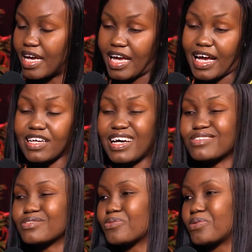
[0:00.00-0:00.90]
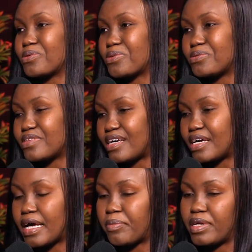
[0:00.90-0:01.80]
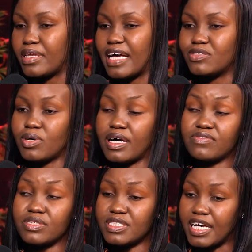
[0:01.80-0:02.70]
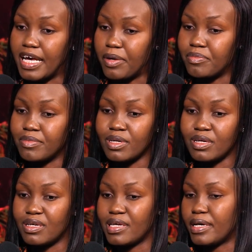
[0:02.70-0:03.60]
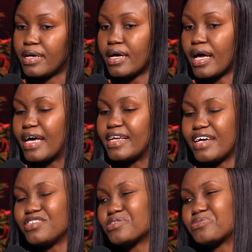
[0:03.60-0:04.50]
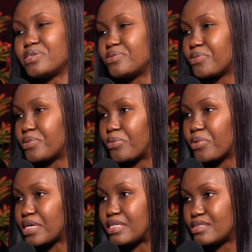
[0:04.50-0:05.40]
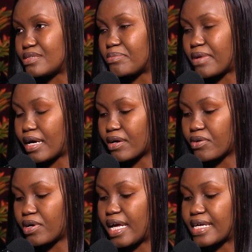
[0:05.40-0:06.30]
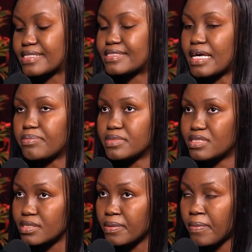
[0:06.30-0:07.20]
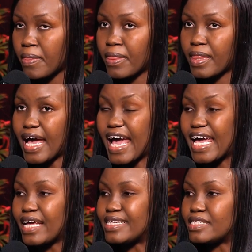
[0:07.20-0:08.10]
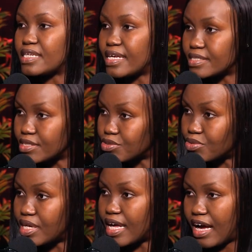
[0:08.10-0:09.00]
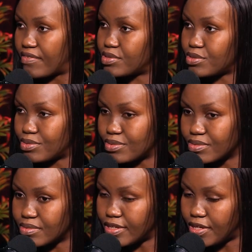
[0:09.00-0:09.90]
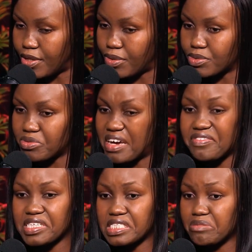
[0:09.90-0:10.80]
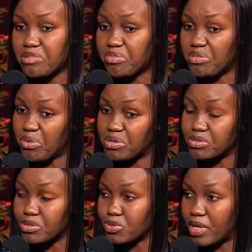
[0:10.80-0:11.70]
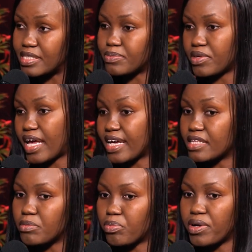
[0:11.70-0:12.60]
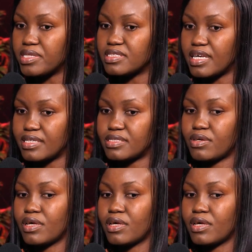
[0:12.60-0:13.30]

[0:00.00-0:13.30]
I just don't want to go there. I mean, I don't have the time, and I just really don't want to walk into a bank, except I necessarily have to, So averagely maybe once or twice, but I get the point that